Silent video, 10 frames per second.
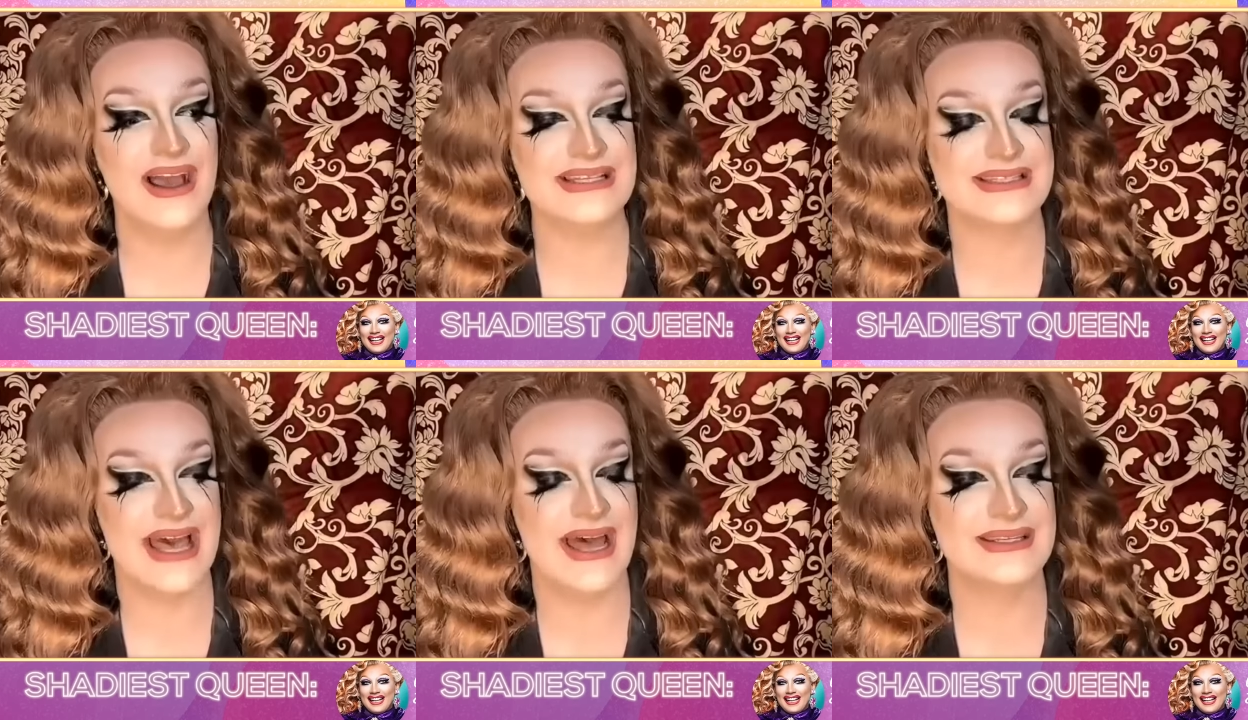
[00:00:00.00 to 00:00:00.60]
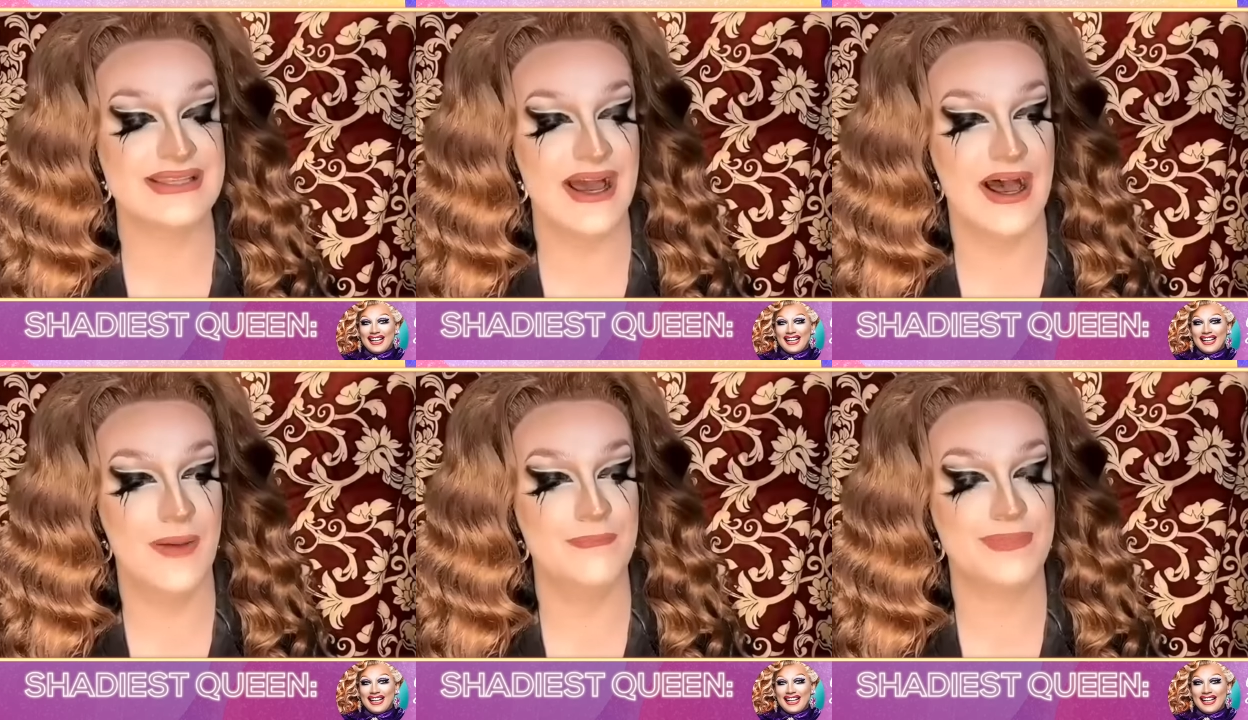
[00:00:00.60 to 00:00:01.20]
Speaker 1: I said,
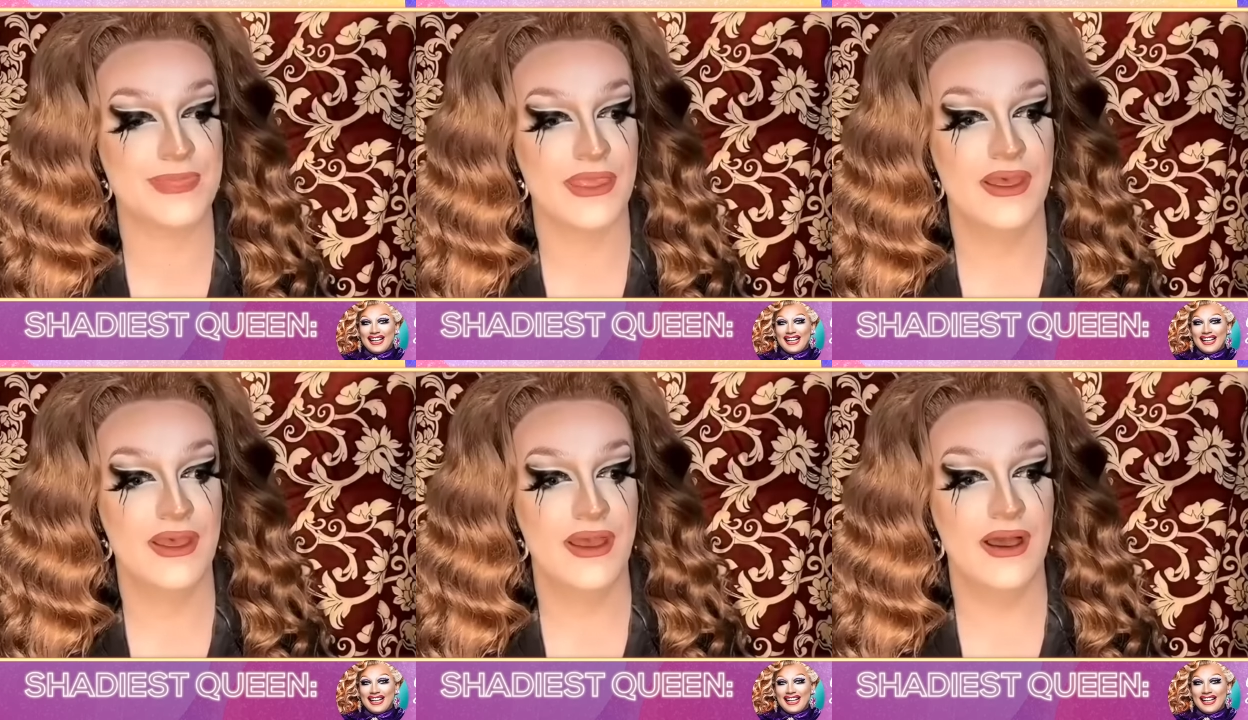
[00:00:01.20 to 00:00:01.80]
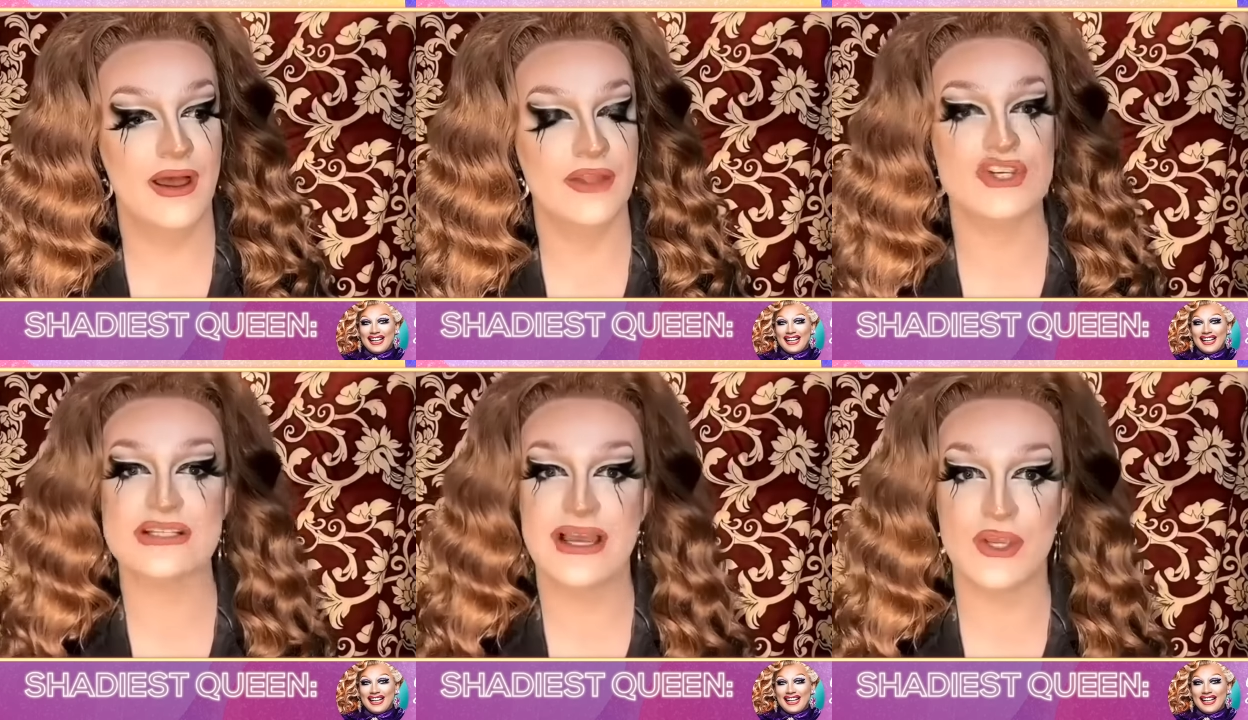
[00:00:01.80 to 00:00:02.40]
um, uh,
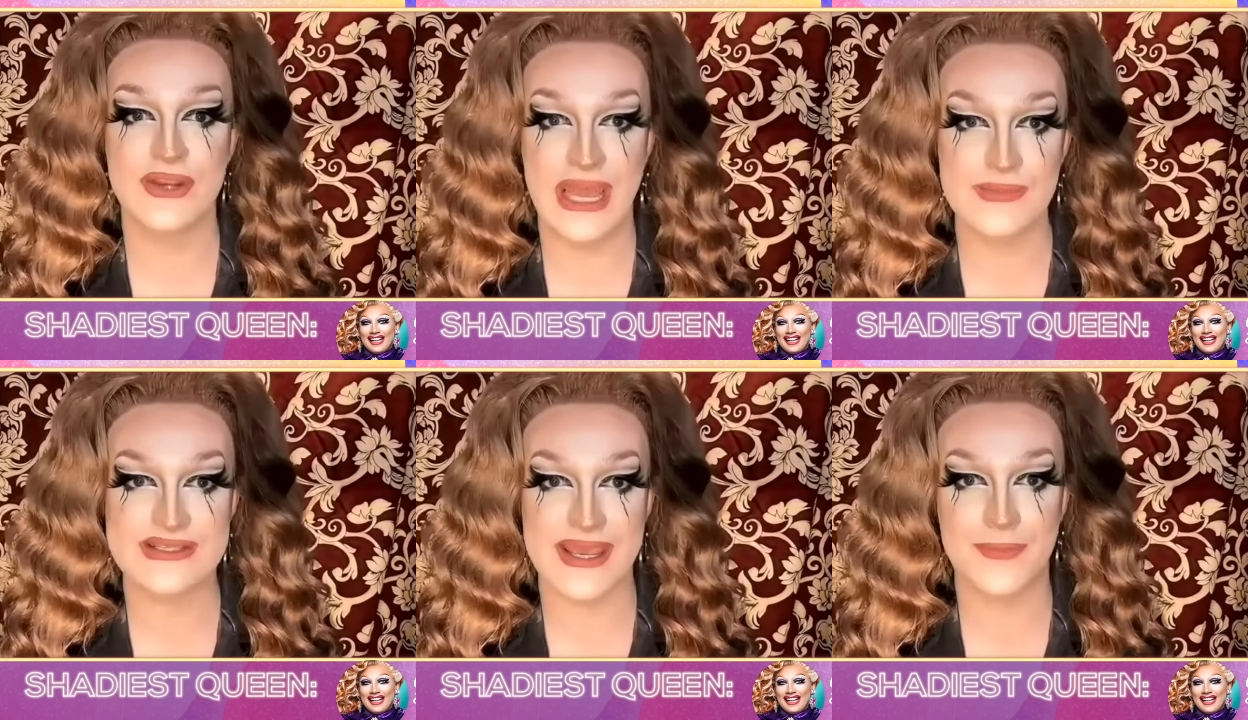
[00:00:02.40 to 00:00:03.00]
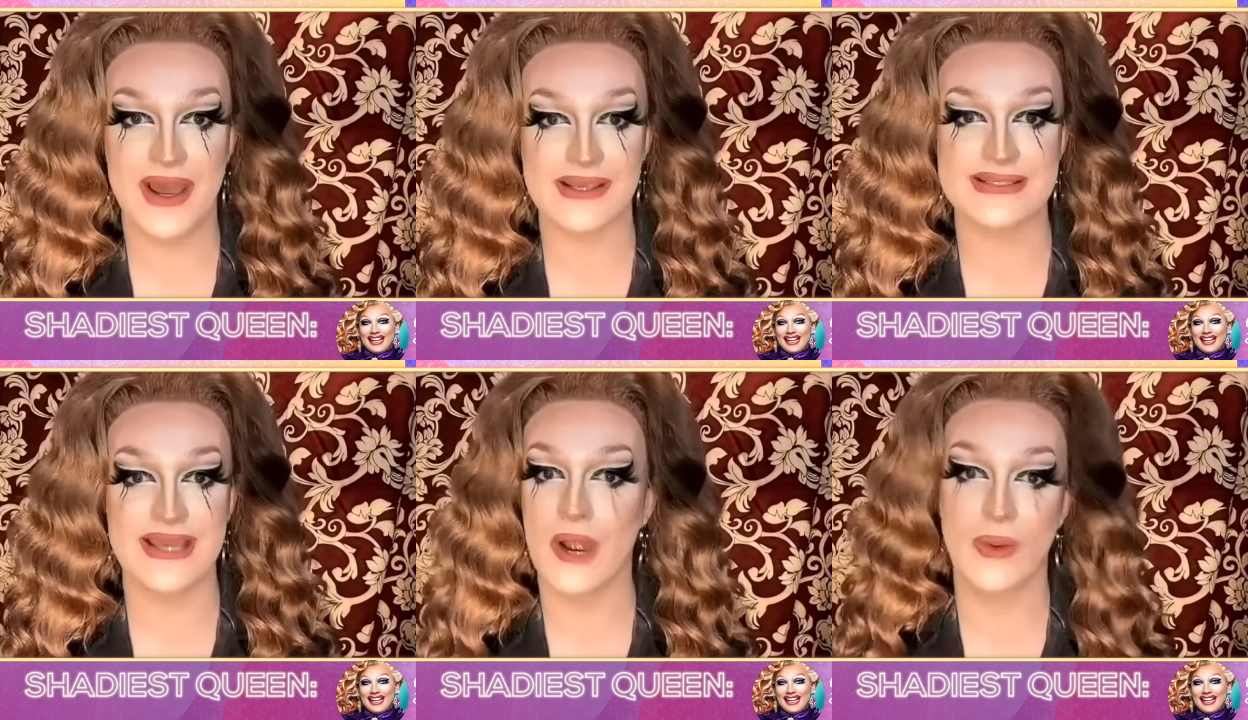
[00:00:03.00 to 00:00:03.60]
just like your namesake,
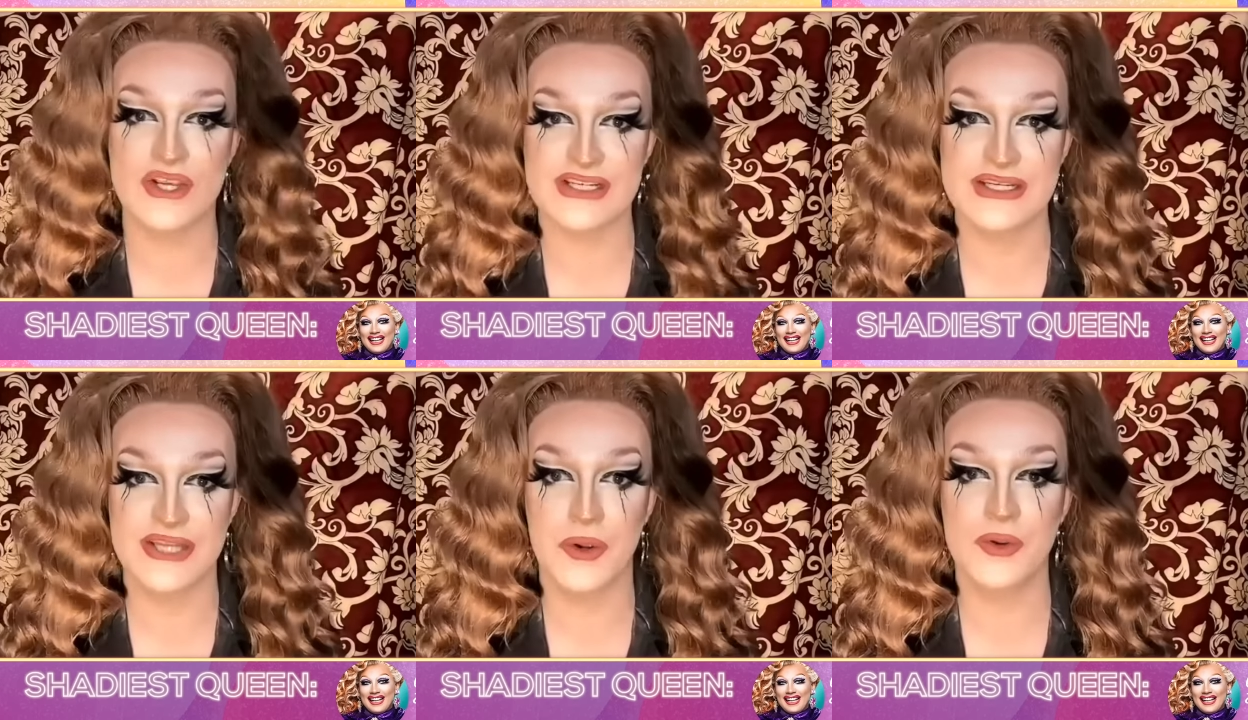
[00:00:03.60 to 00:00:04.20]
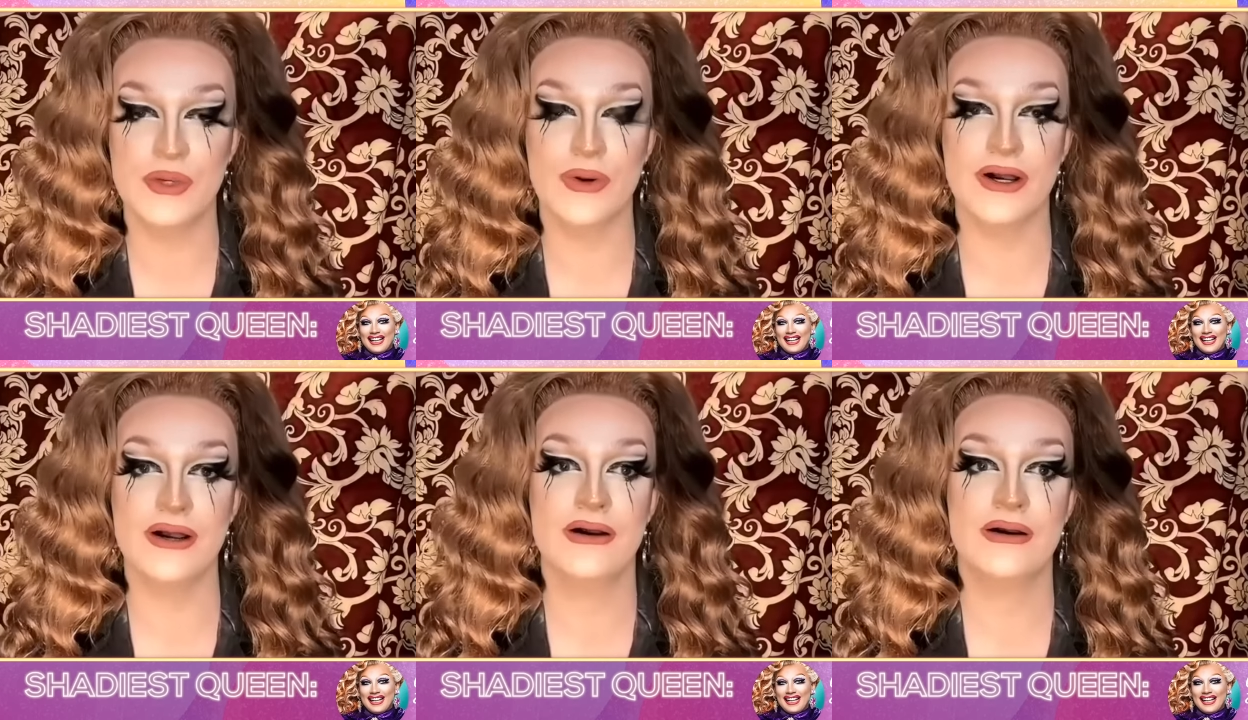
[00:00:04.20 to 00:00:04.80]
Banksy. I wish I didn't know who you
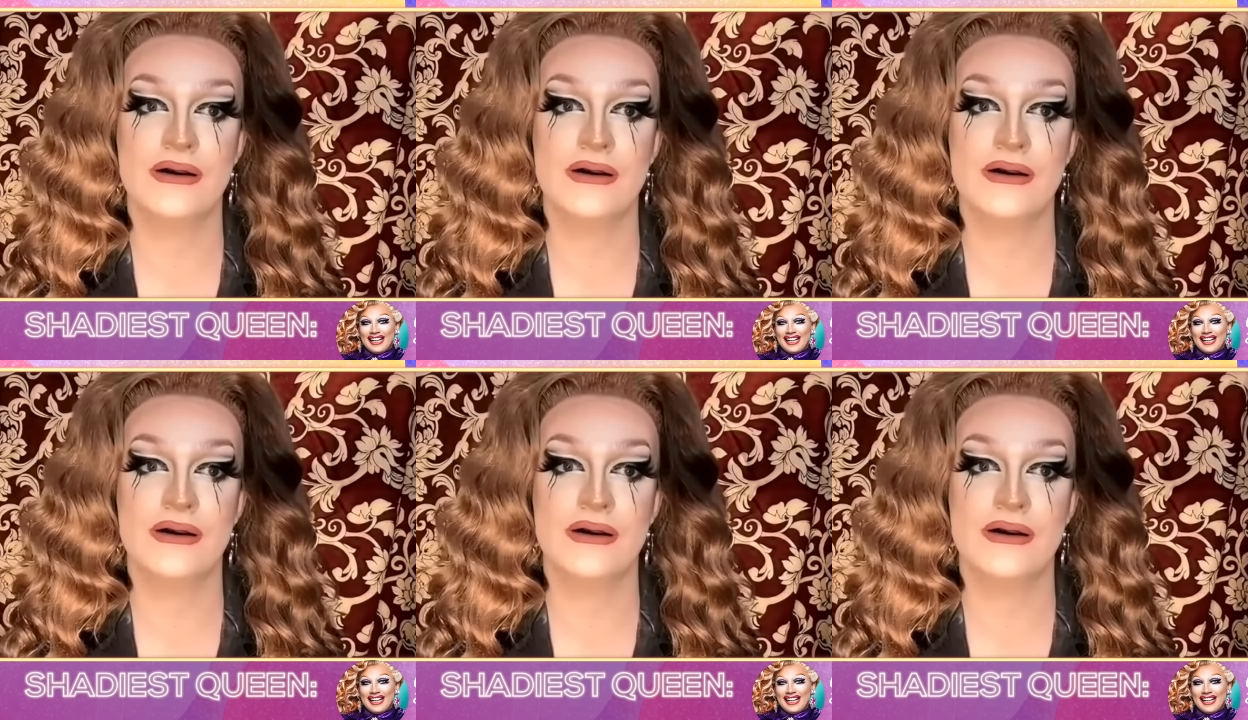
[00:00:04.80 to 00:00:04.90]
were.